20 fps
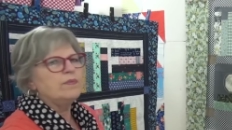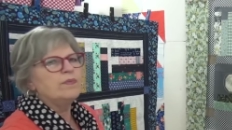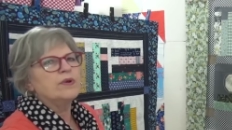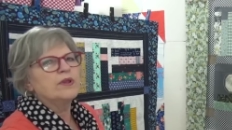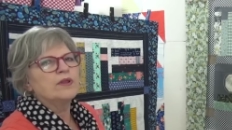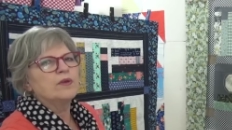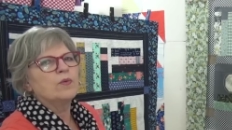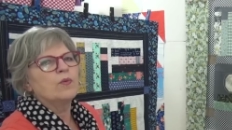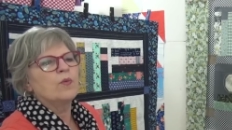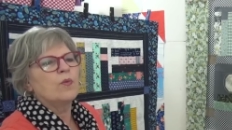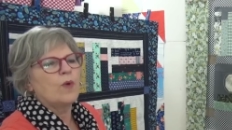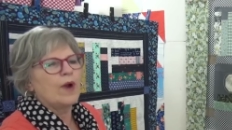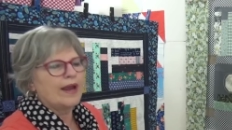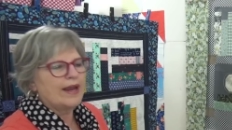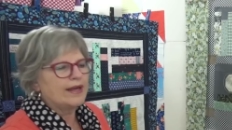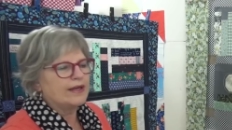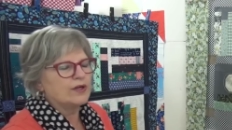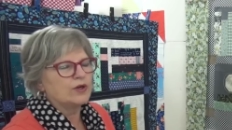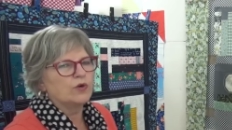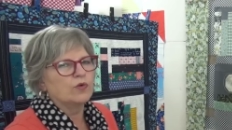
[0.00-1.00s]
to put the
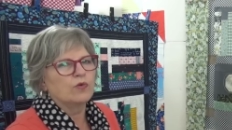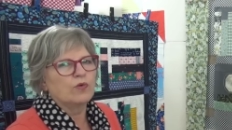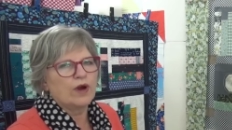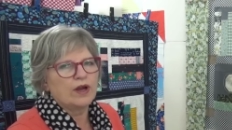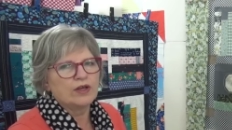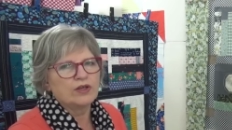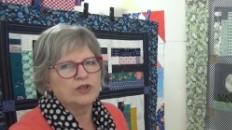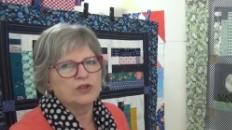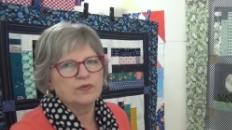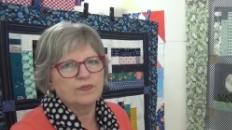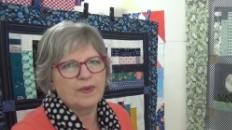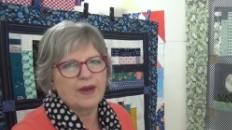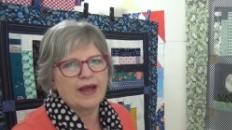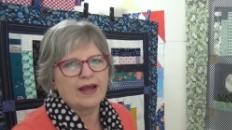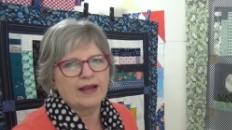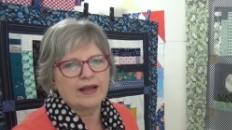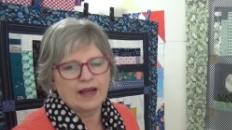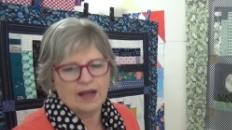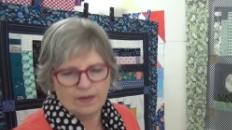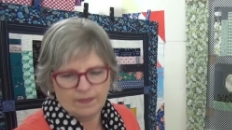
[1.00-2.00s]
white grunge
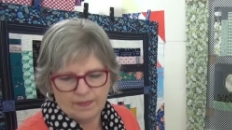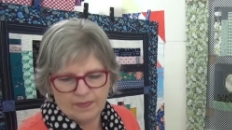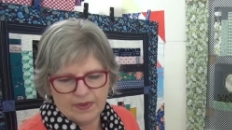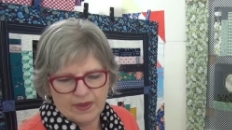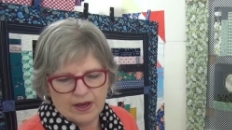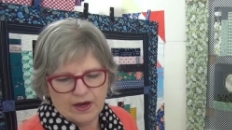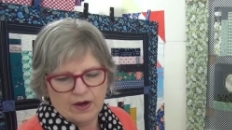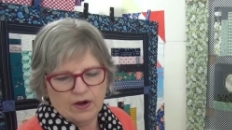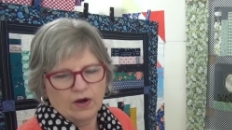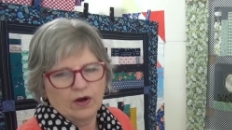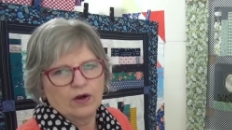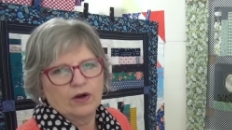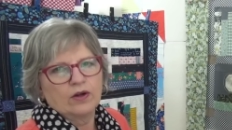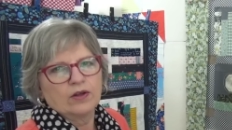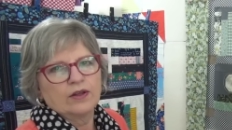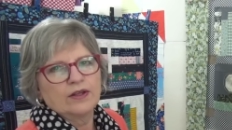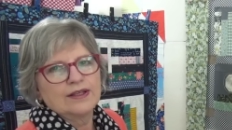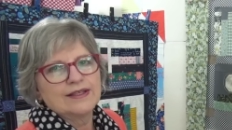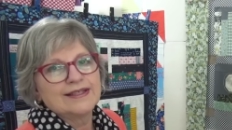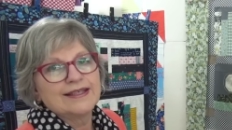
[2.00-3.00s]
back up
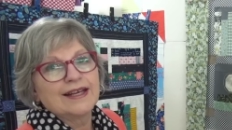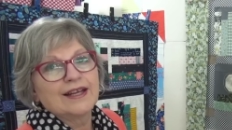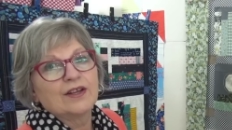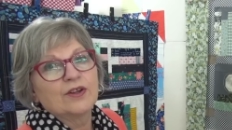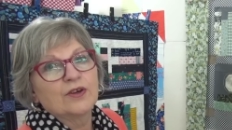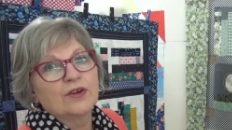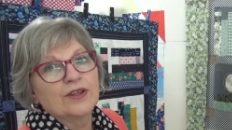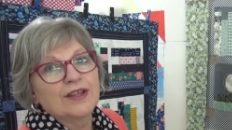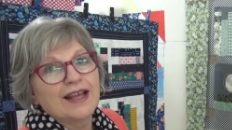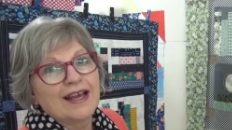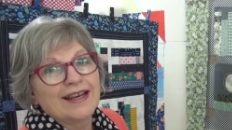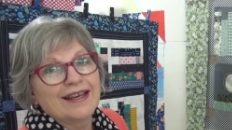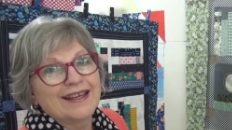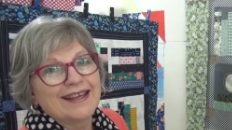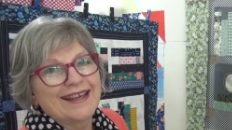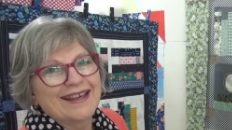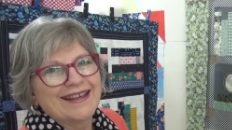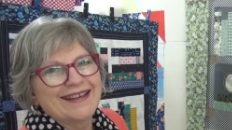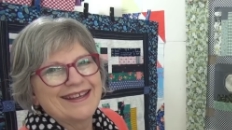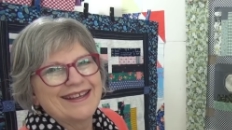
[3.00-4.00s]
there. Let's take a look at that
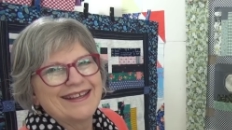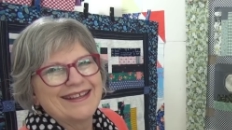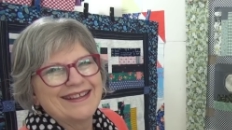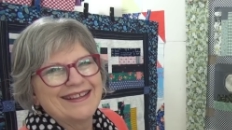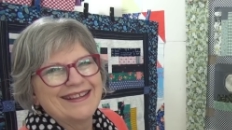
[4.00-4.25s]
again.